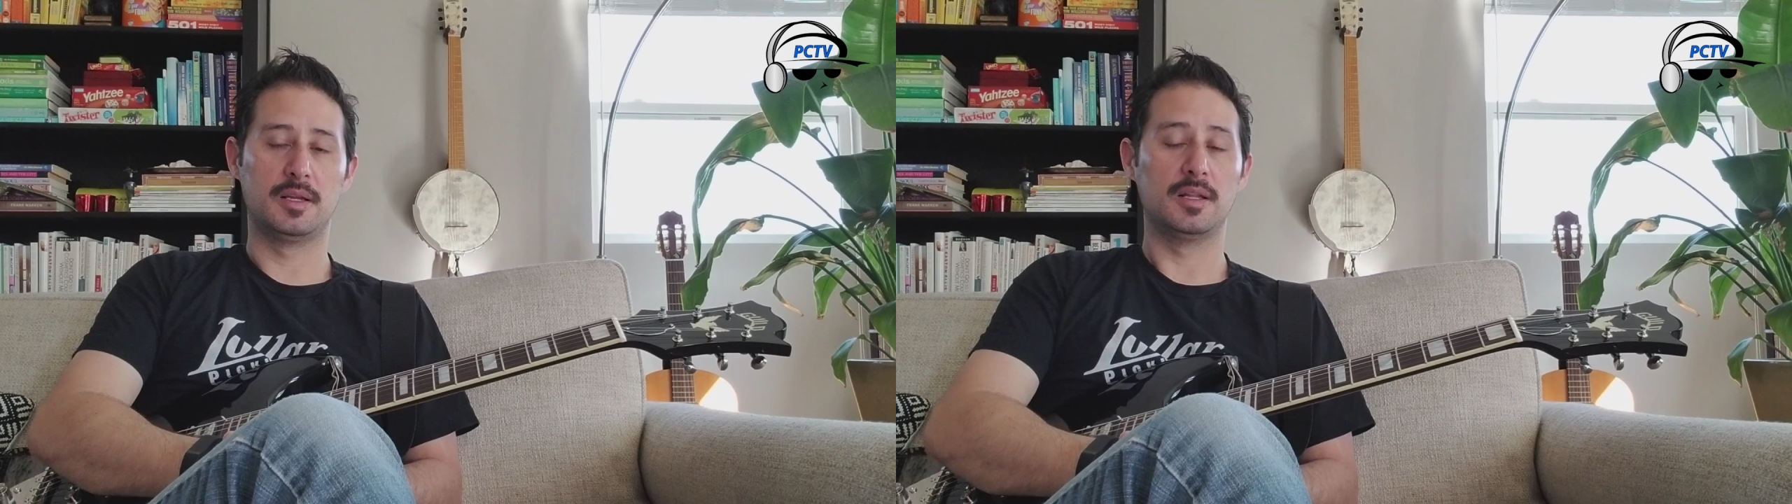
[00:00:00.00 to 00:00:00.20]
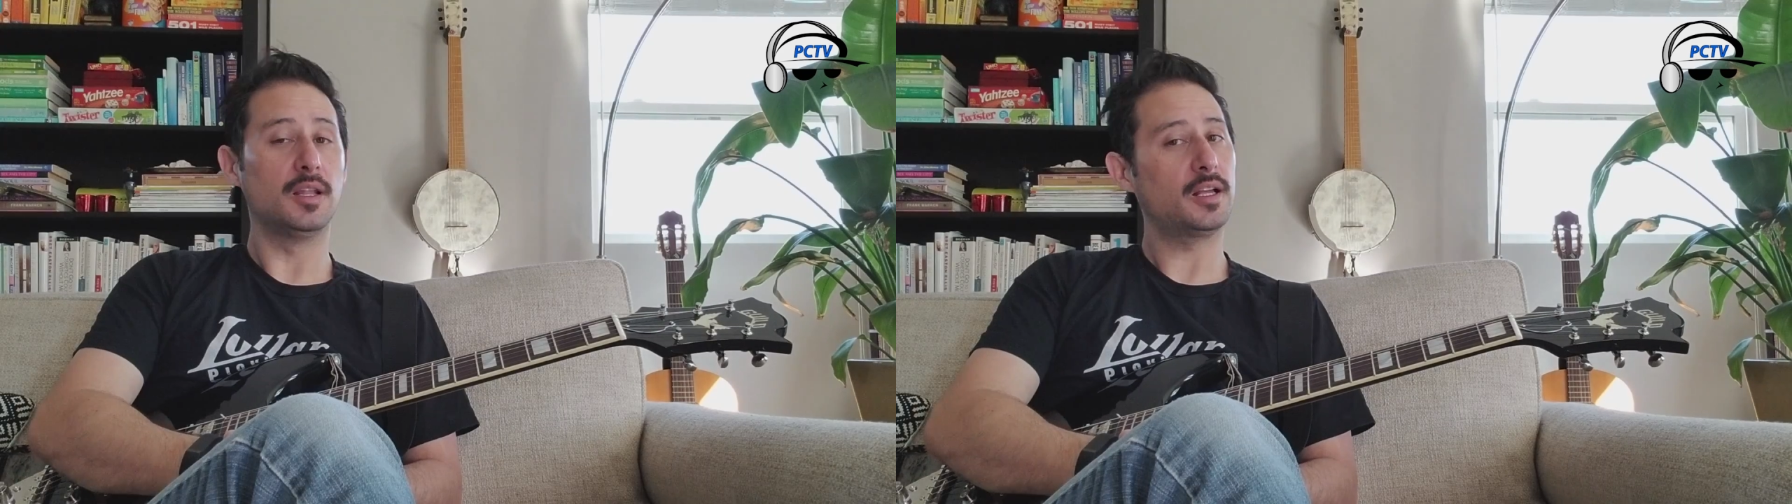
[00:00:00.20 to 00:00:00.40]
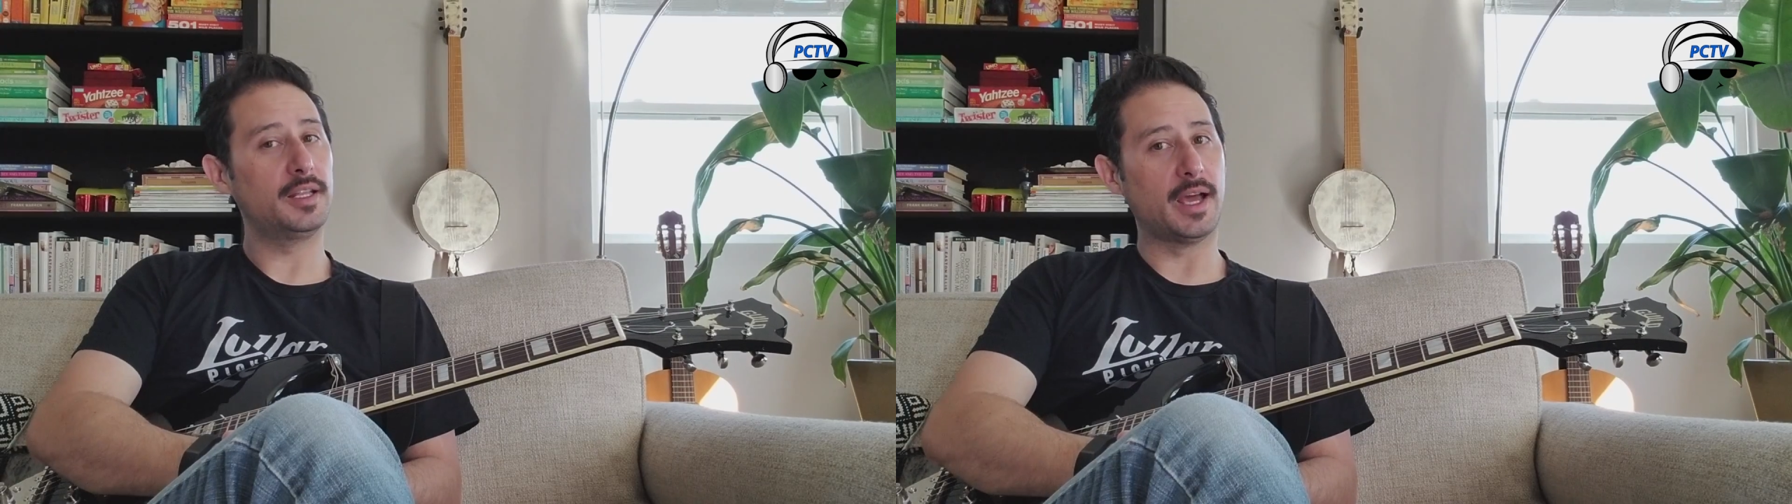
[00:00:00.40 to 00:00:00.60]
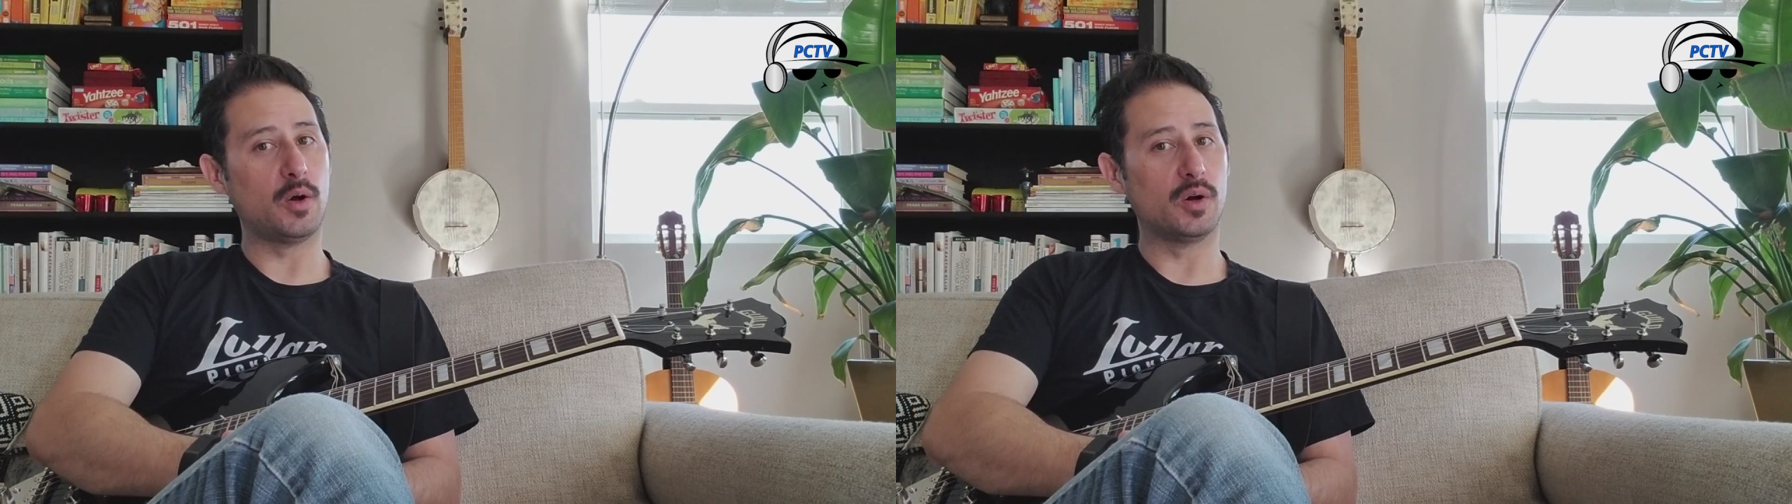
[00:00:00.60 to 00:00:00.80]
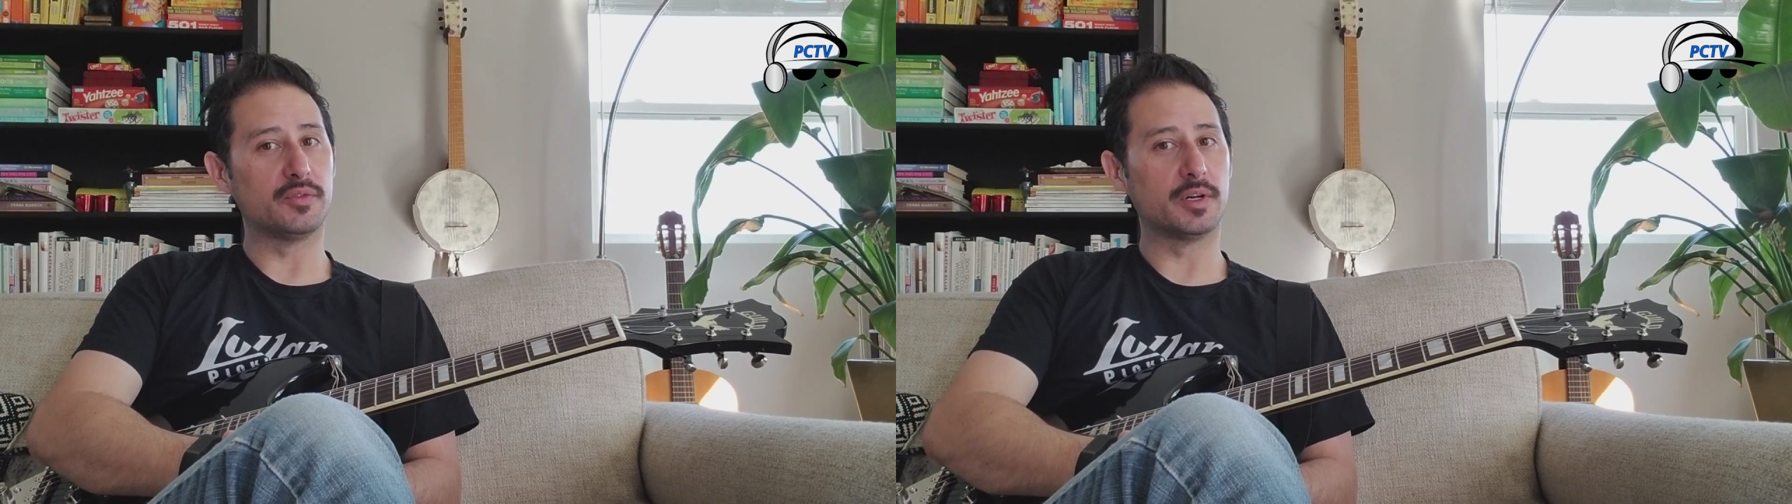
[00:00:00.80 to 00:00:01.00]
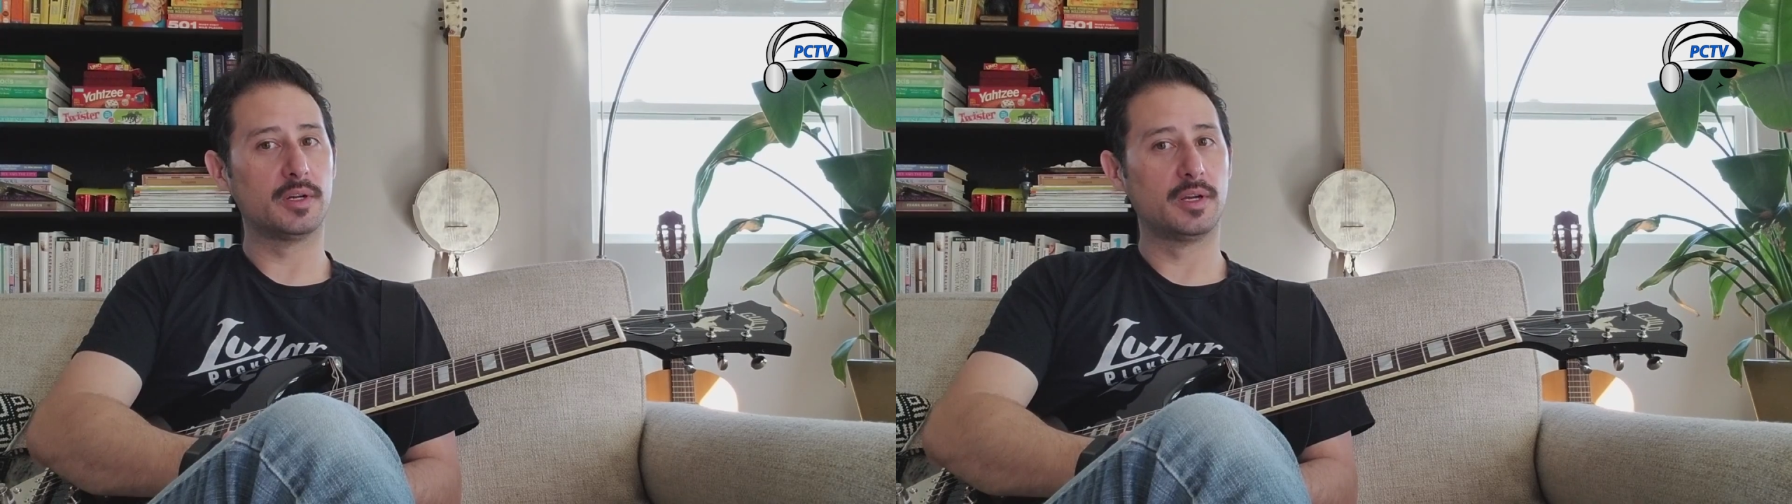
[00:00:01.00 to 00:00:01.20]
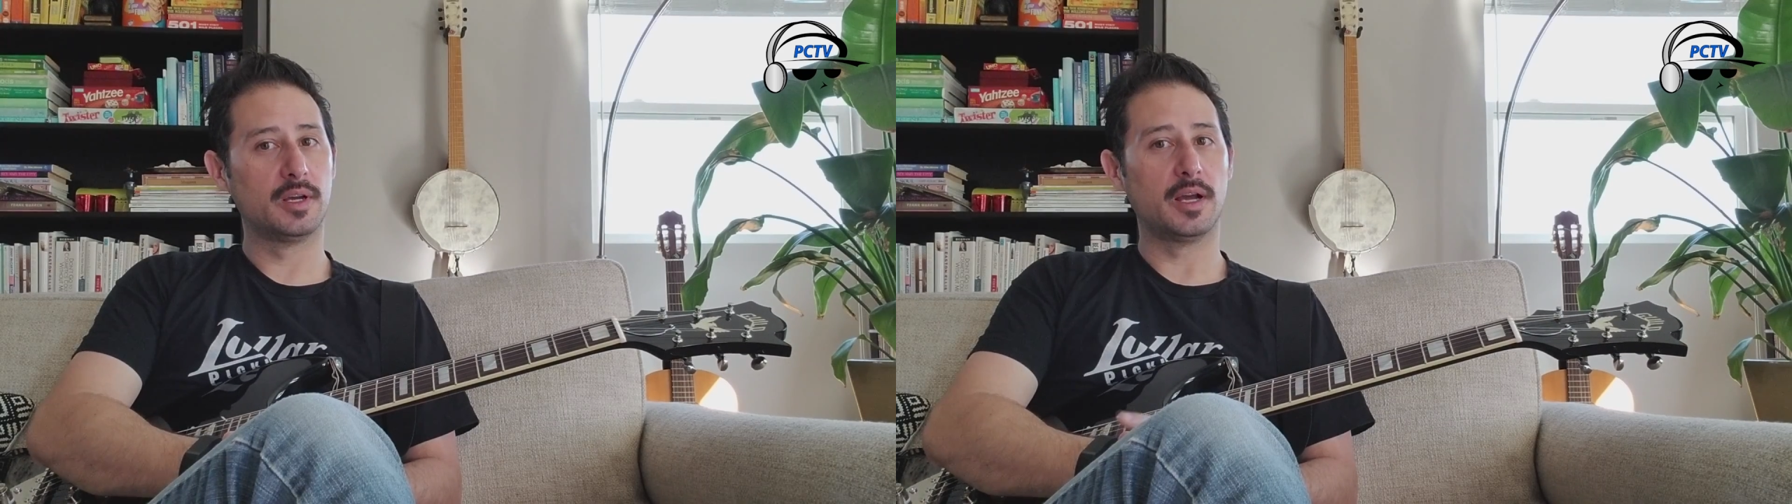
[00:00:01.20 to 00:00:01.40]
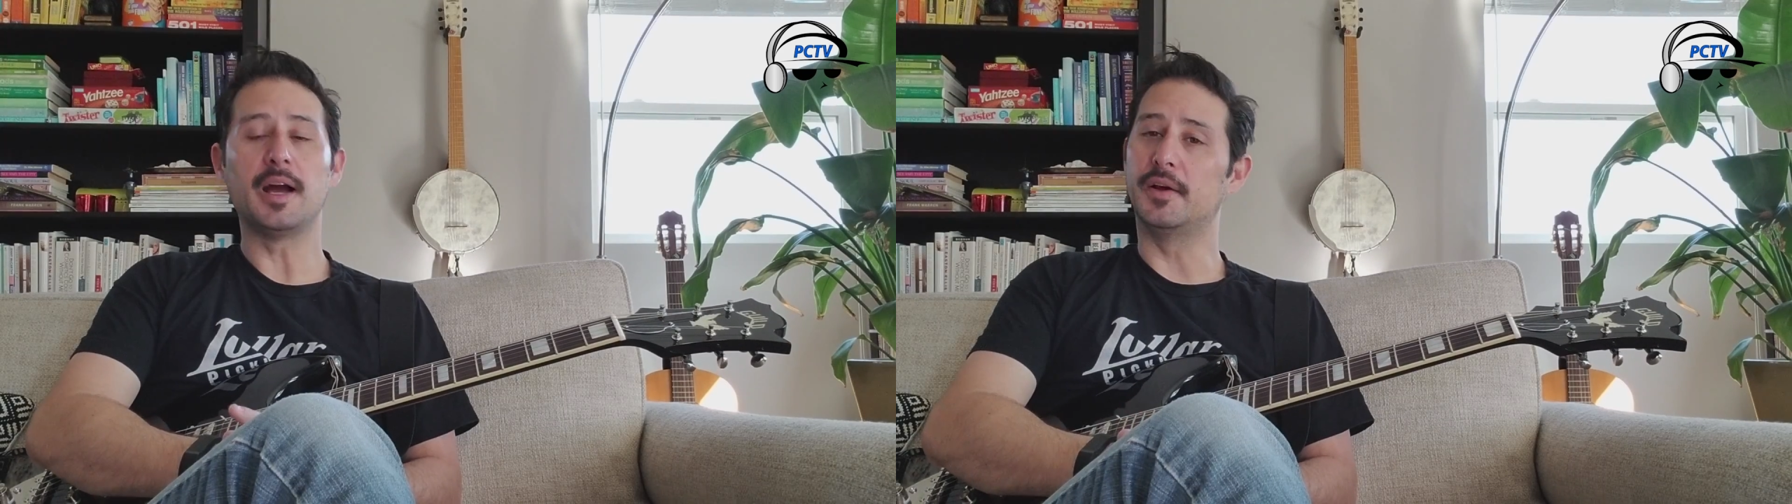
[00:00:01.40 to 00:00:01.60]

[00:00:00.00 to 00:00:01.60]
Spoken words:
Luckily, however, I